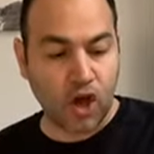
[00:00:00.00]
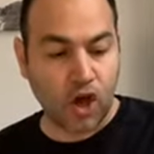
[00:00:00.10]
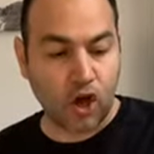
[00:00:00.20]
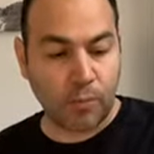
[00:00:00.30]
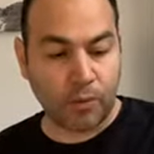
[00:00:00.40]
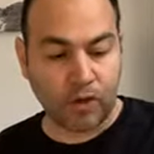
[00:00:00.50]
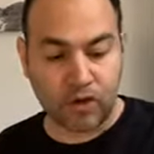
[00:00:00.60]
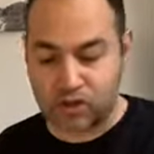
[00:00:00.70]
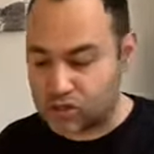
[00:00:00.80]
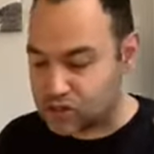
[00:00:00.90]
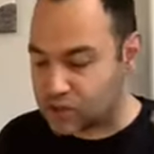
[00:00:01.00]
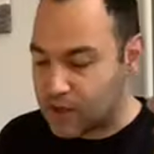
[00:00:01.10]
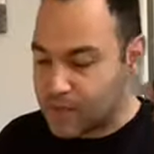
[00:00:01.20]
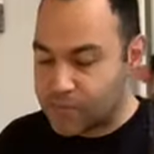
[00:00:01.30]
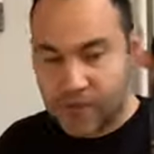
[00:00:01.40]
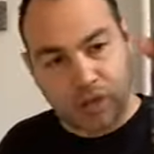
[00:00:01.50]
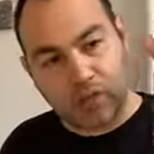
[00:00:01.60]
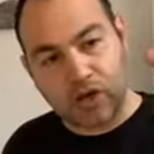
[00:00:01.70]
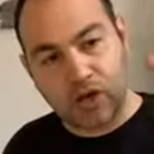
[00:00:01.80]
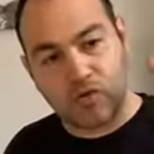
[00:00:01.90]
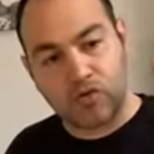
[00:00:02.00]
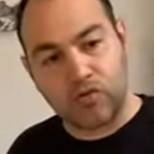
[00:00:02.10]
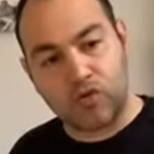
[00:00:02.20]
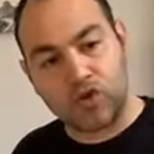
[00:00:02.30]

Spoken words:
Hot pods, there we go.